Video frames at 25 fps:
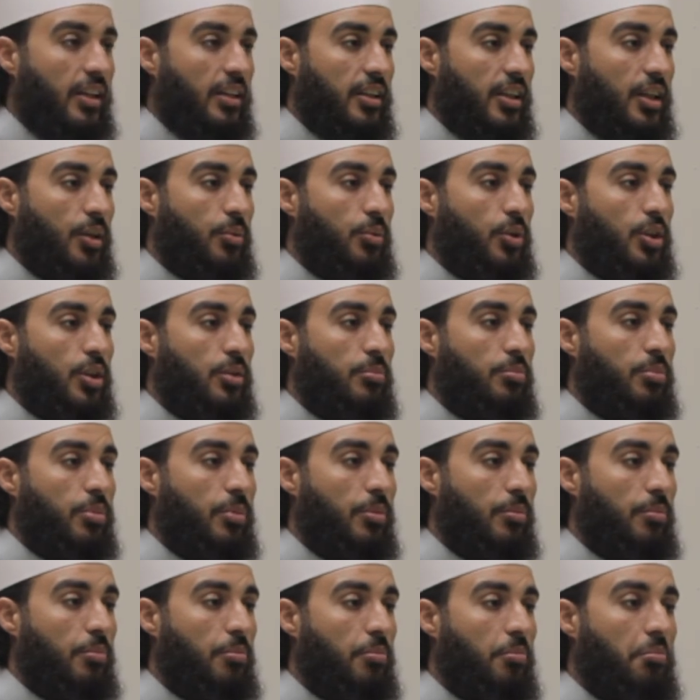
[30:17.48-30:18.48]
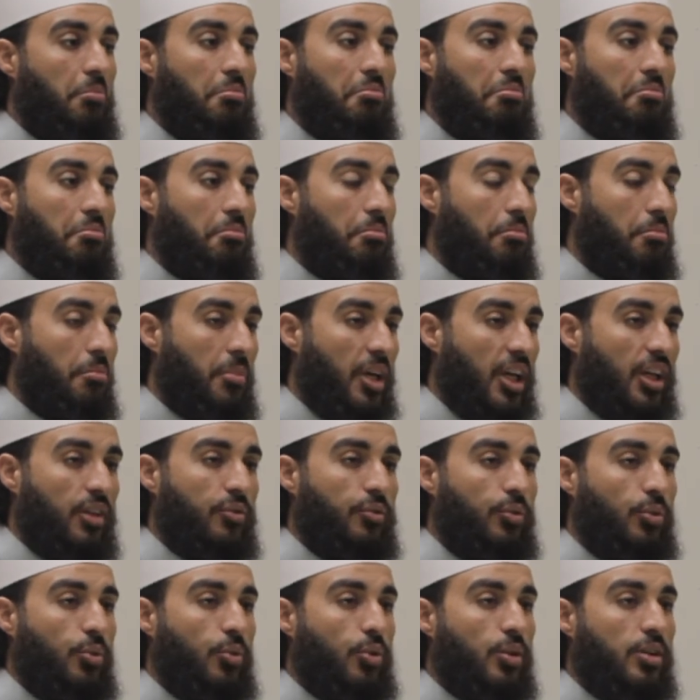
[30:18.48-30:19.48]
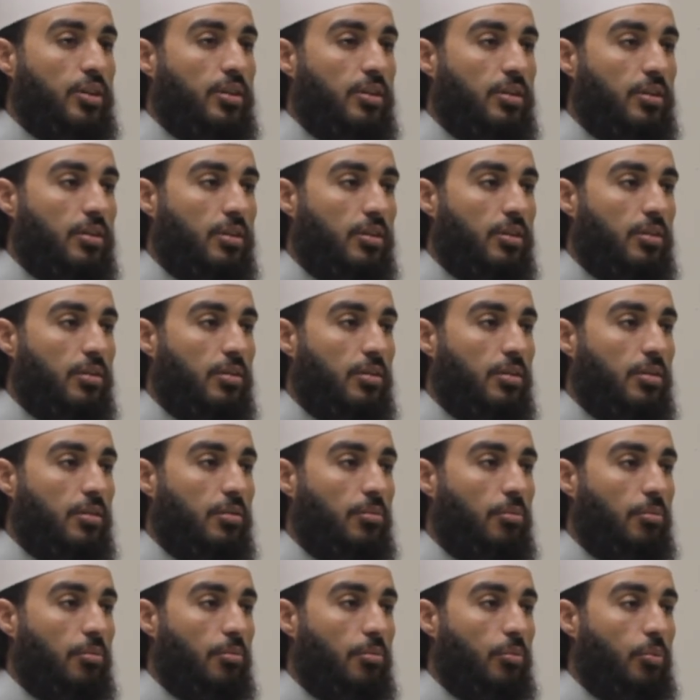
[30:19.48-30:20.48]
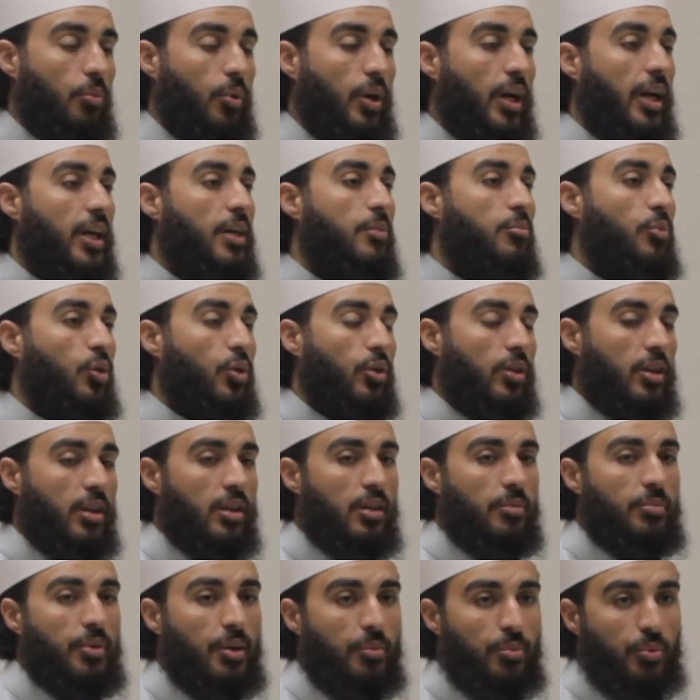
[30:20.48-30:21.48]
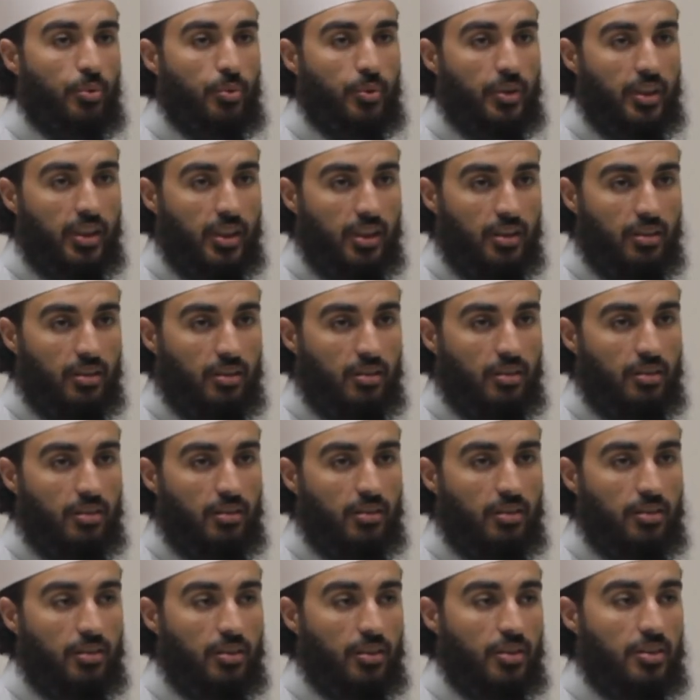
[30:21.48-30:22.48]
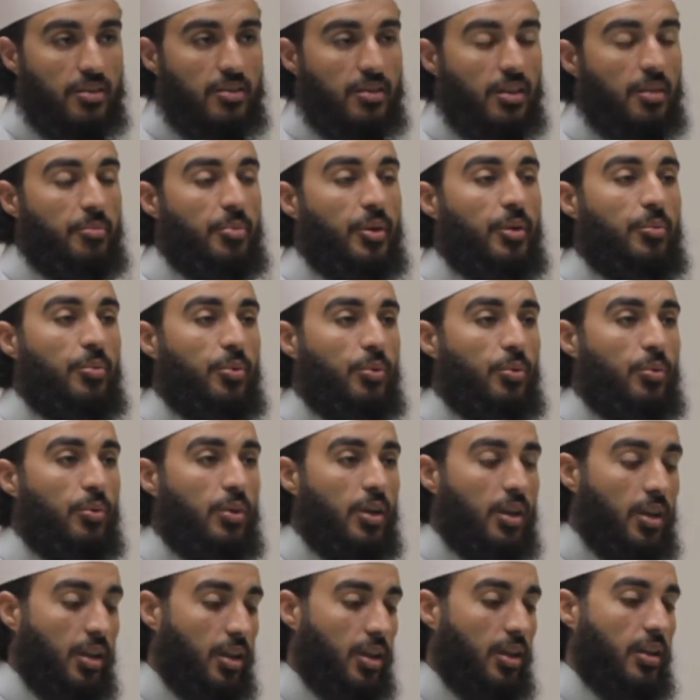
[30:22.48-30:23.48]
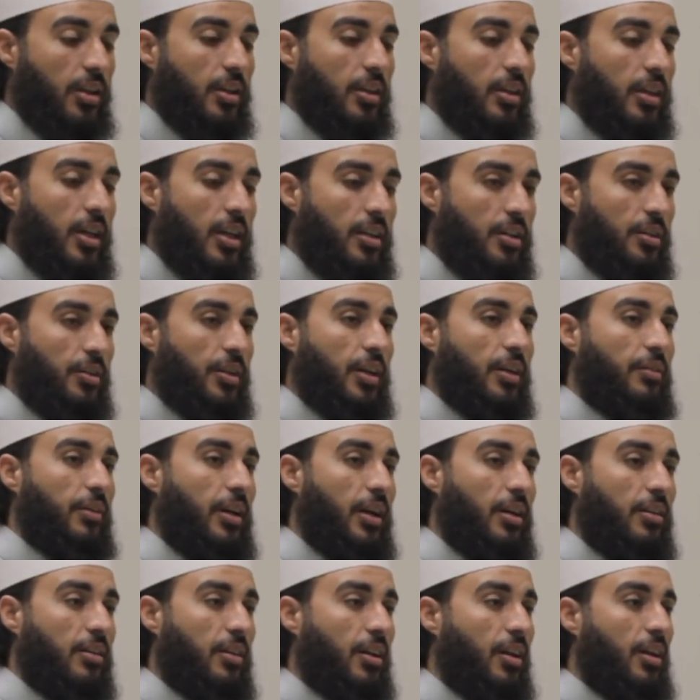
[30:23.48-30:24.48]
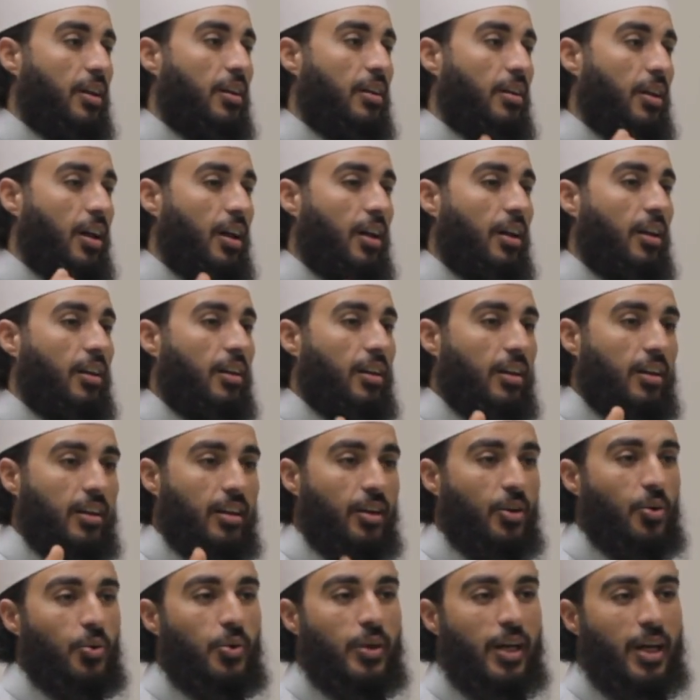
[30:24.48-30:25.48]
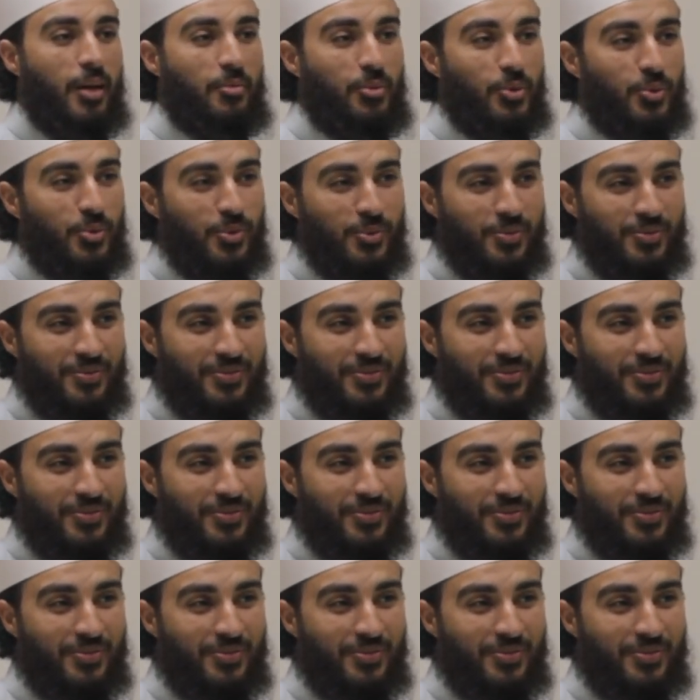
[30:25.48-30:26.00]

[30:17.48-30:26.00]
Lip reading: They would make food way more than the people would eat. You can see people gathering around like a whole camel.